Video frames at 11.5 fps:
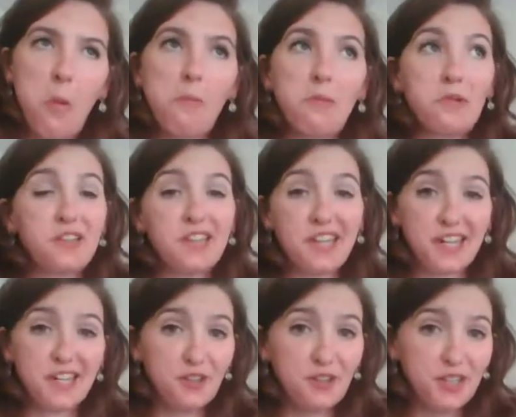You can
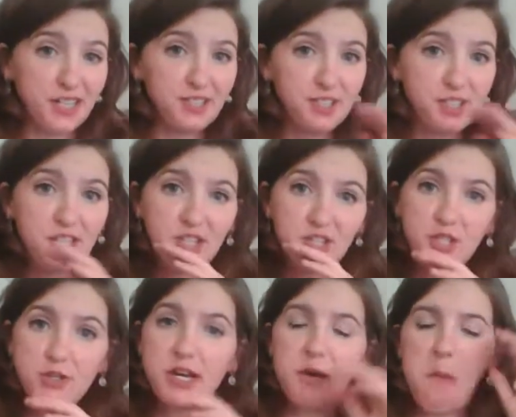add all kinds of things to
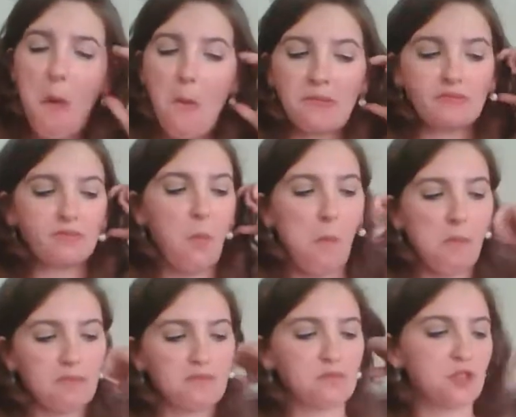it.
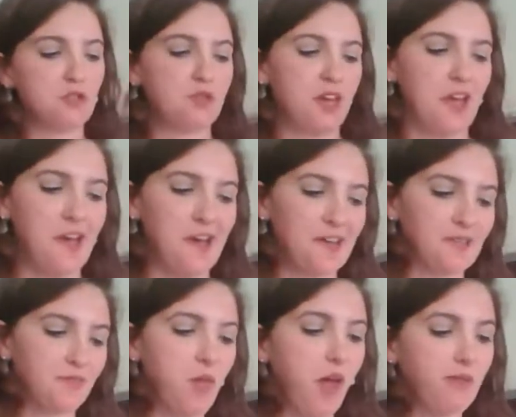You
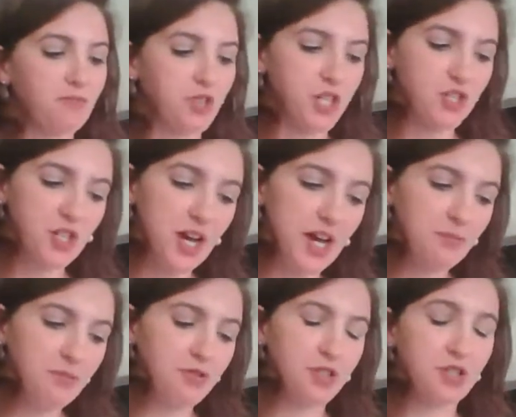can change it
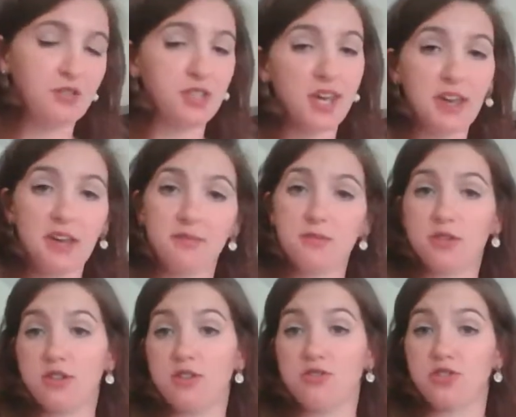up. You could use ham. You
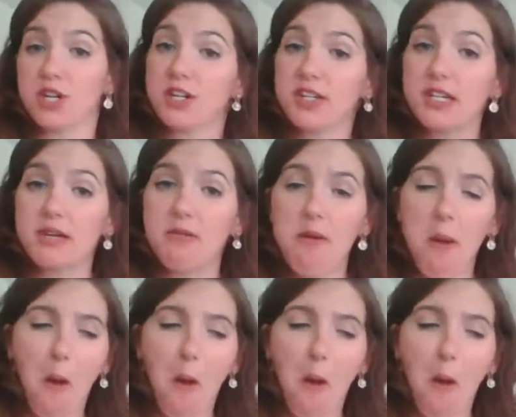could use turkey.